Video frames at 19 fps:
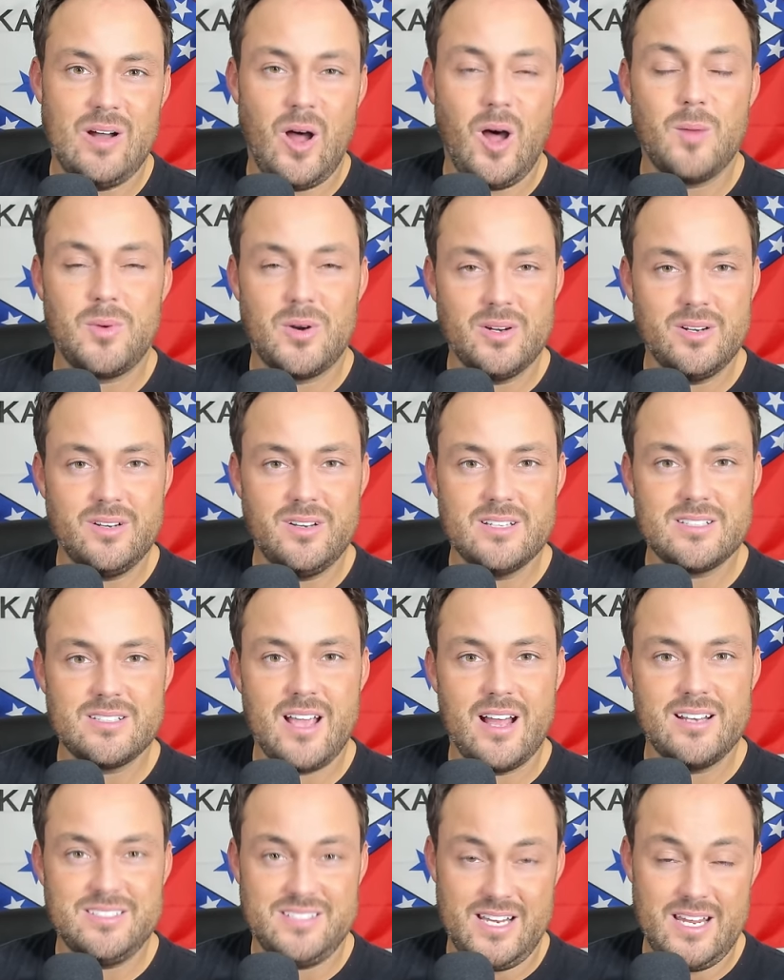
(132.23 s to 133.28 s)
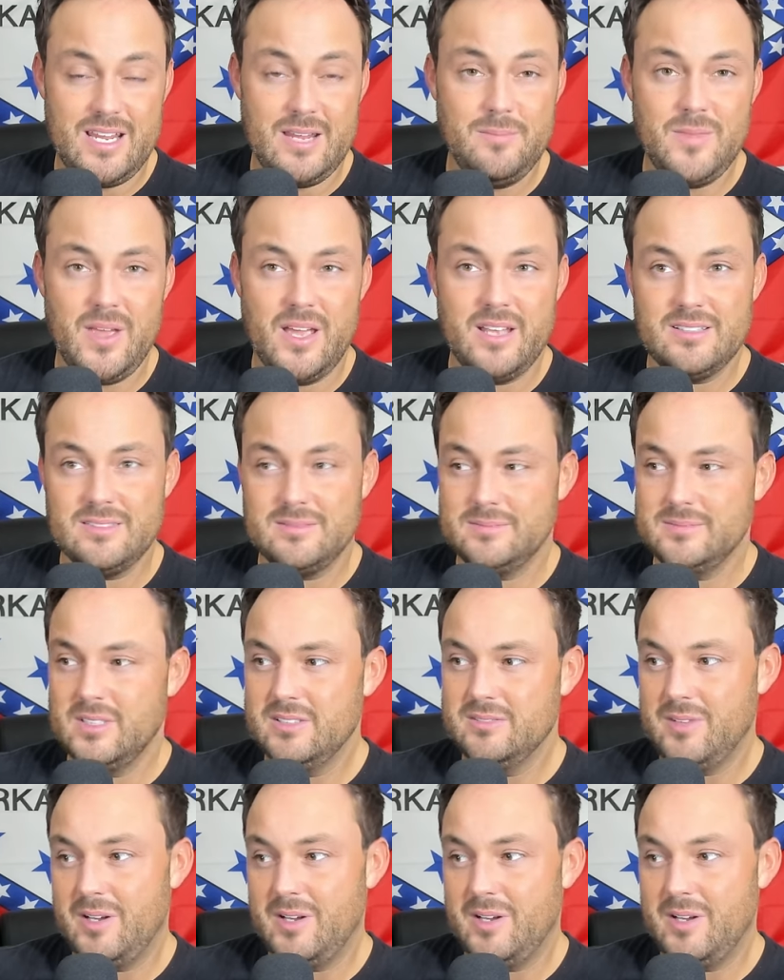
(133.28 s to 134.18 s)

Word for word: Auburn has got a team that uh,